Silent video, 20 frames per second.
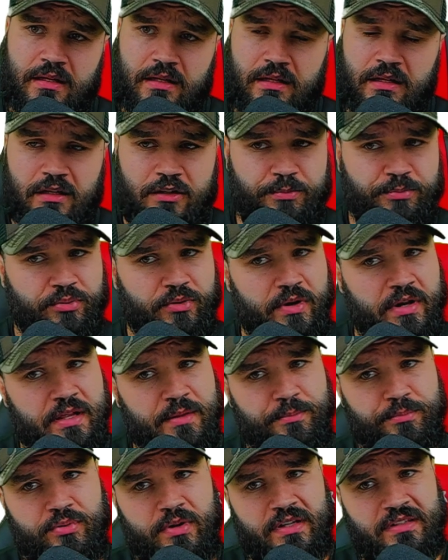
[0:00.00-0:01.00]
That's pretty
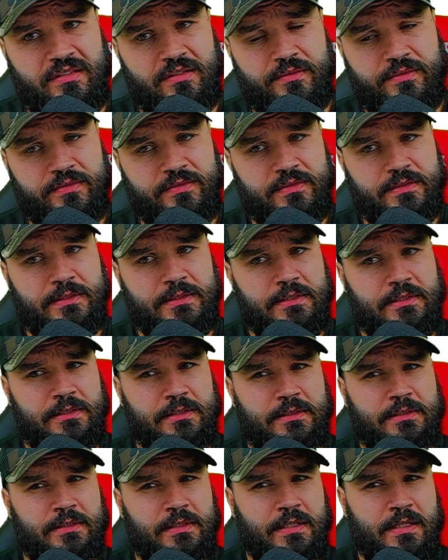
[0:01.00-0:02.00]
impressive.
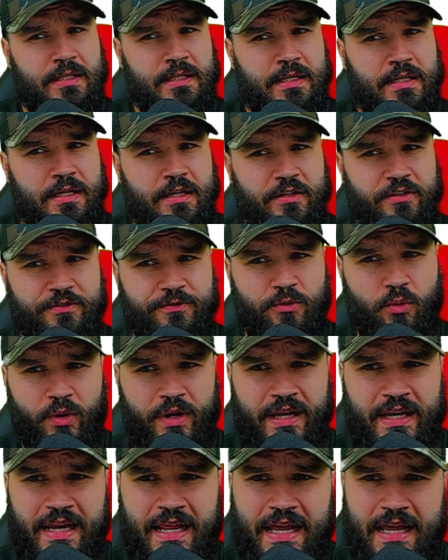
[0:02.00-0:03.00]
His
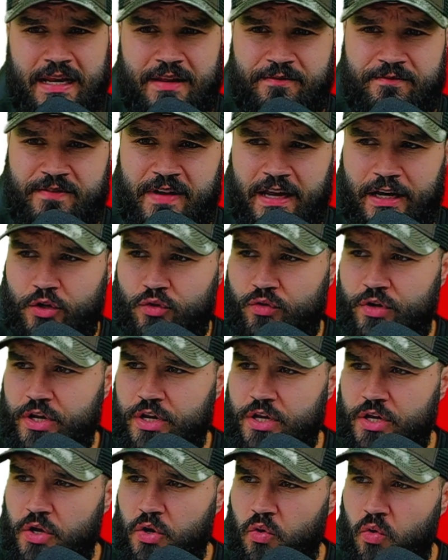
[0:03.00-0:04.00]
1480
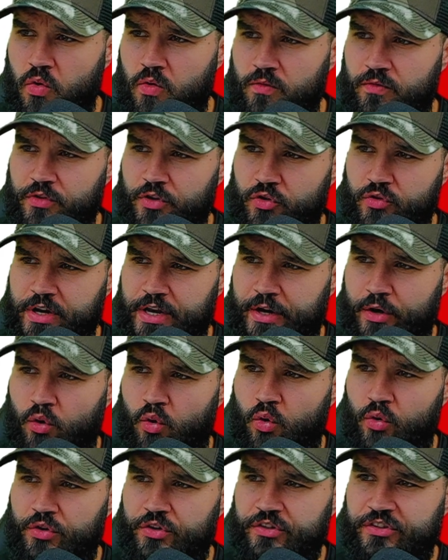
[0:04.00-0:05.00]
victory over the Great
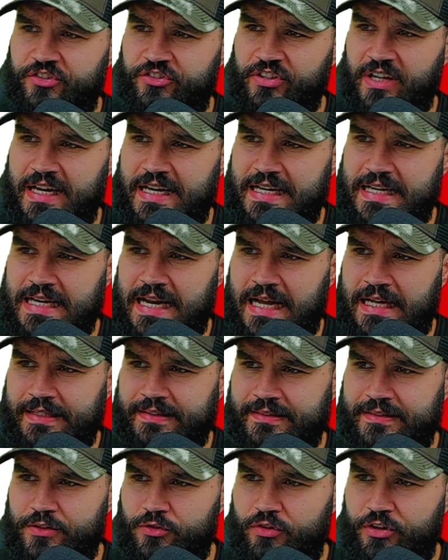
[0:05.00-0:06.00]
Horde is cited
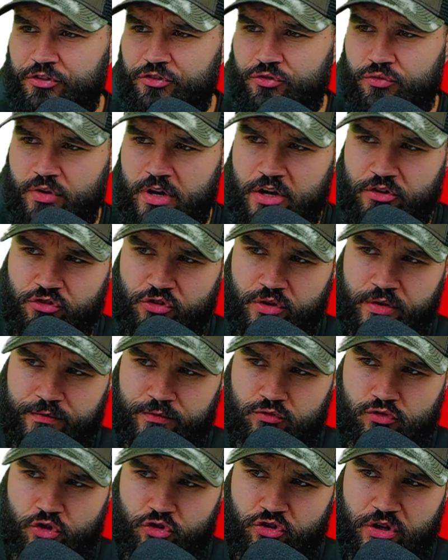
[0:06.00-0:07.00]
as the restoration of
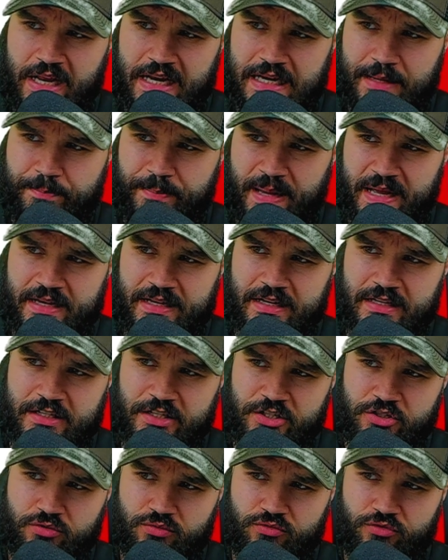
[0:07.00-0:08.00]
Russia independence
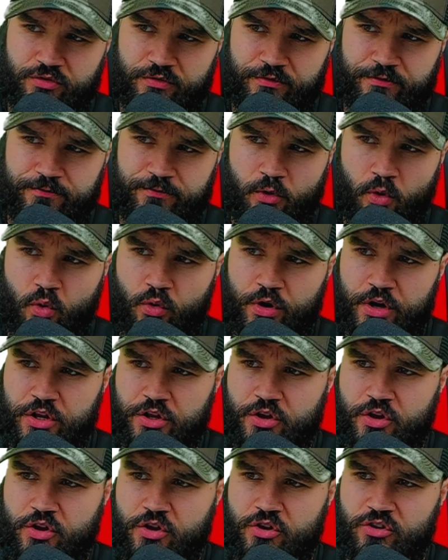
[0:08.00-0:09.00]
240
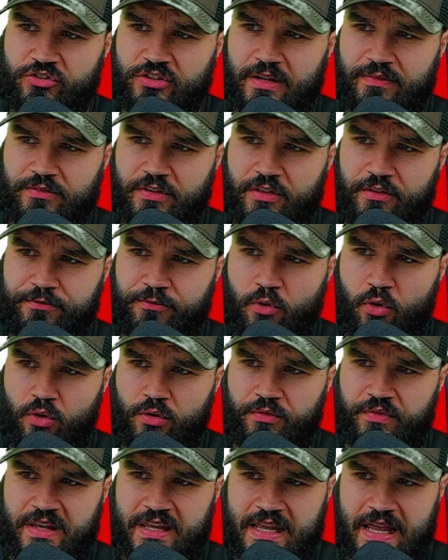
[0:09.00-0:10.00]
years after the fall
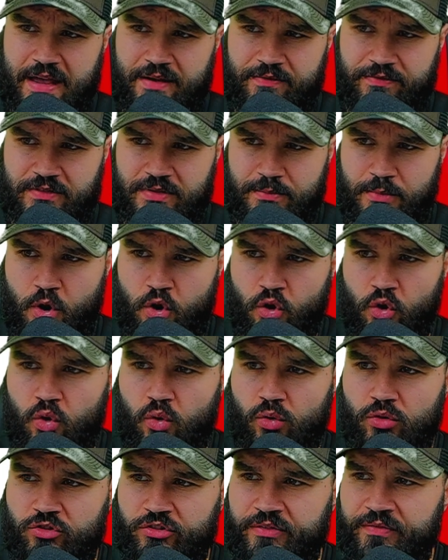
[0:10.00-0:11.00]
of Kiev to
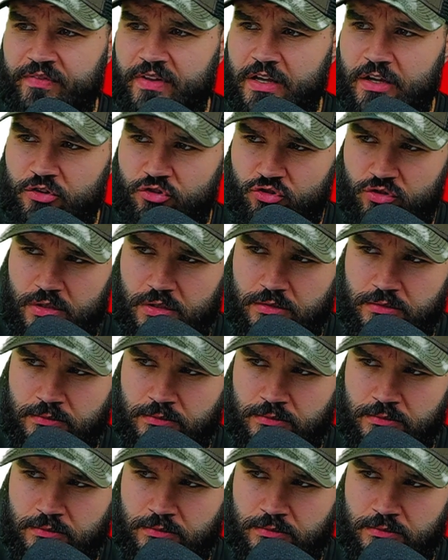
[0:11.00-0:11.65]
Mongols' invasion.